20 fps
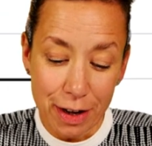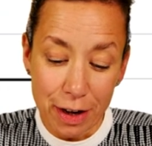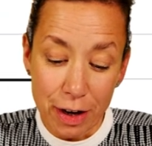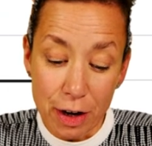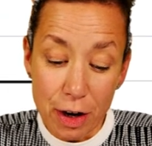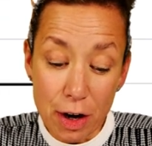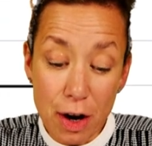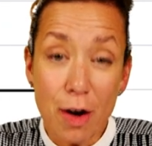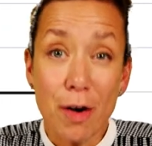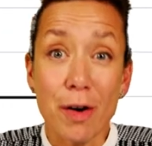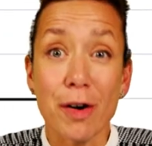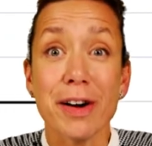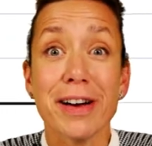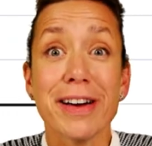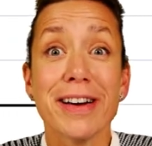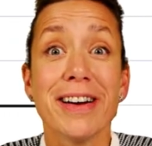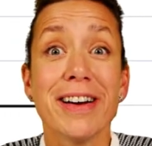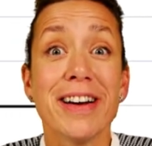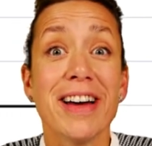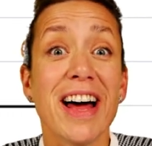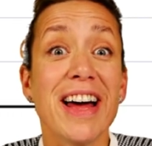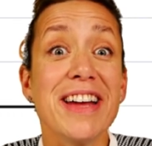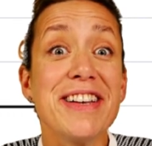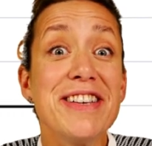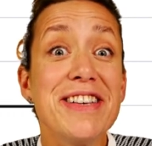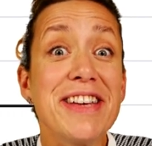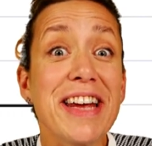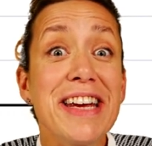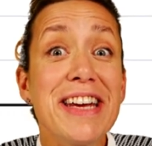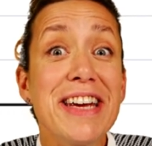Look, a
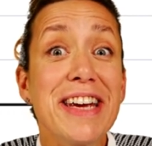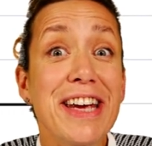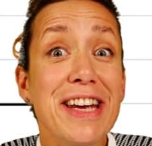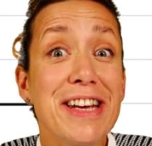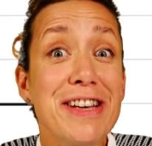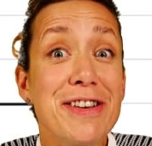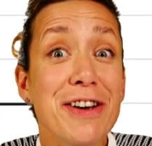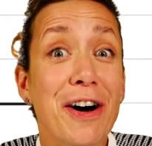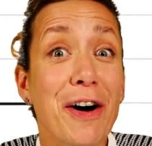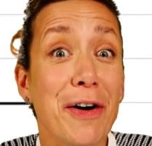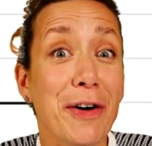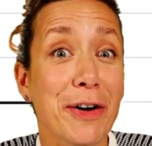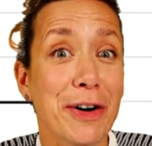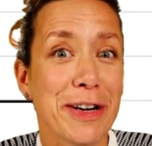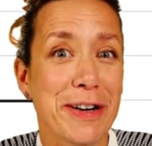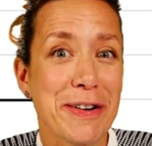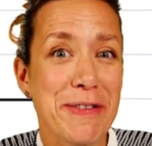dinky dog.